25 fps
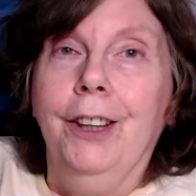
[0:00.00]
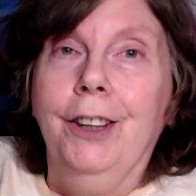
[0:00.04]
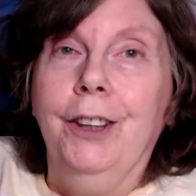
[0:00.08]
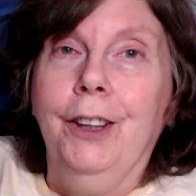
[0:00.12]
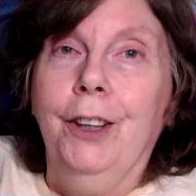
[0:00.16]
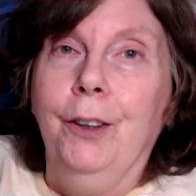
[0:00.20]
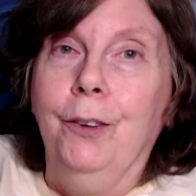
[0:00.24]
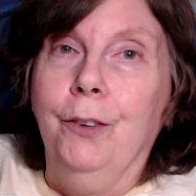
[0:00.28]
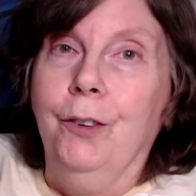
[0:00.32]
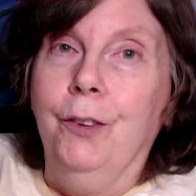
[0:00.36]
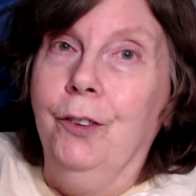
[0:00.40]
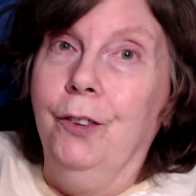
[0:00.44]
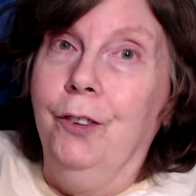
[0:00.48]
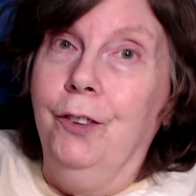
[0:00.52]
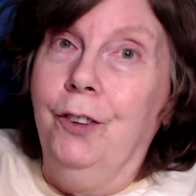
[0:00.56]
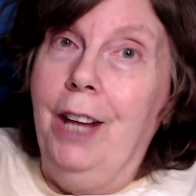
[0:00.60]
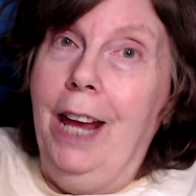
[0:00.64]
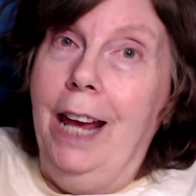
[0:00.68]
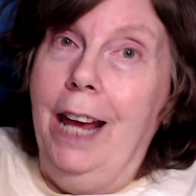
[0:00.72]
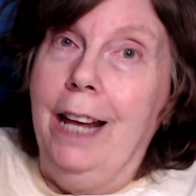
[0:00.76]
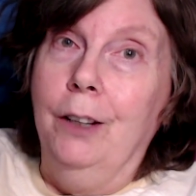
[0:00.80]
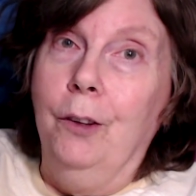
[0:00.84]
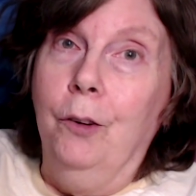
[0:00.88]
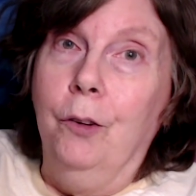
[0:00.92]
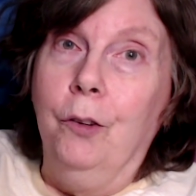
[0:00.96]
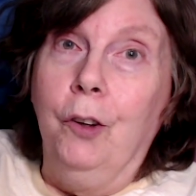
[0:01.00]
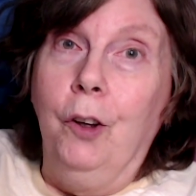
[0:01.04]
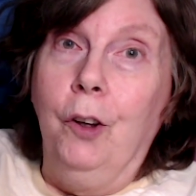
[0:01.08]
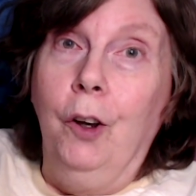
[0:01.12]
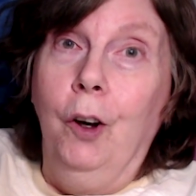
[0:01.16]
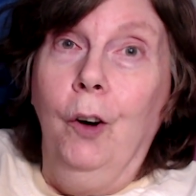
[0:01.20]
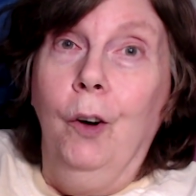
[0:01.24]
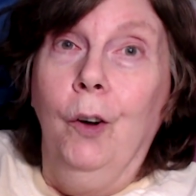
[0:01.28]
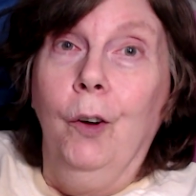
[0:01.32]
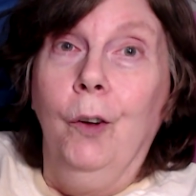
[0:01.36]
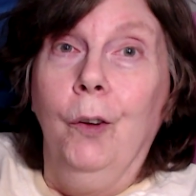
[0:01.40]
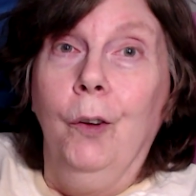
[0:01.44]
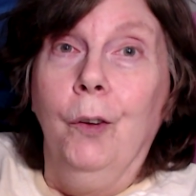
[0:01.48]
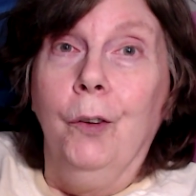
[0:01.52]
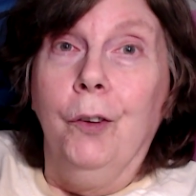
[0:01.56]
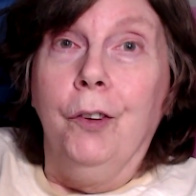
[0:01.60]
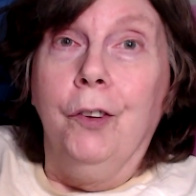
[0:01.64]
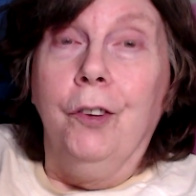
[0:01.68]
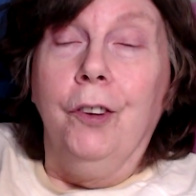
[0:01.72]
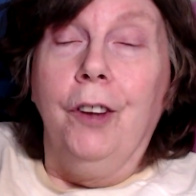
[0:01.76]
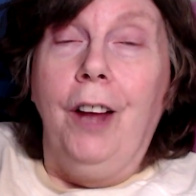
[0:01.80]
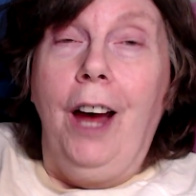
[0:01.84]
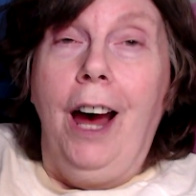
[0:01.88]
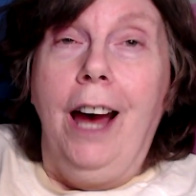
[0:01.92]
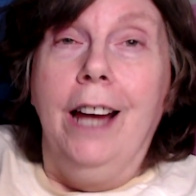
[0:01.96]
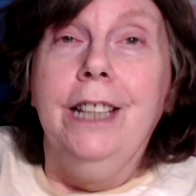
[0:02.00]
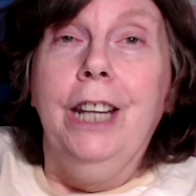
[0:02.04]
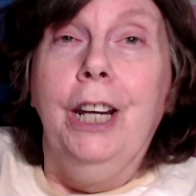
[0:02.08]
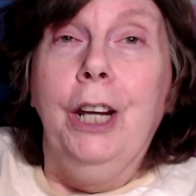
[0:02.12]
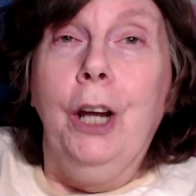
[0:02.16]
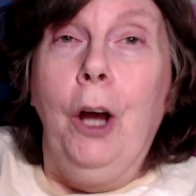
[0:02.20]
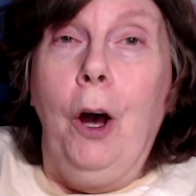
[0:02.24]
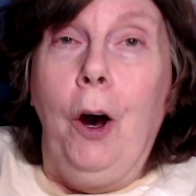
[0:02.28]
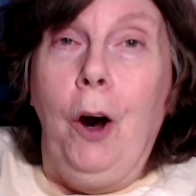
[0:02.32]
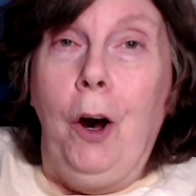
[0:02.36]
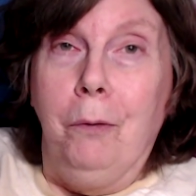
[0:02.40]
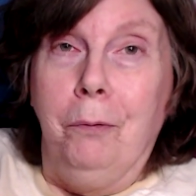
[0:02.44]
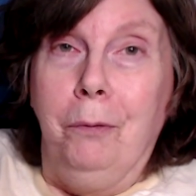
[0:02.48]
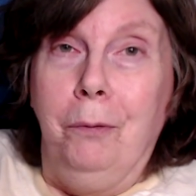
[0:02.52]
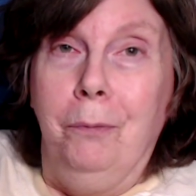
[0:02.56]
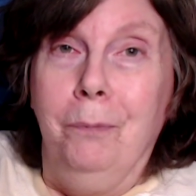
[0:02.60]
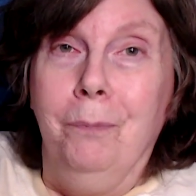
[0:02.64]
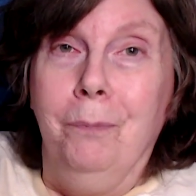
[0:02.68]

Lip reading: This is Dannis Cole signing off.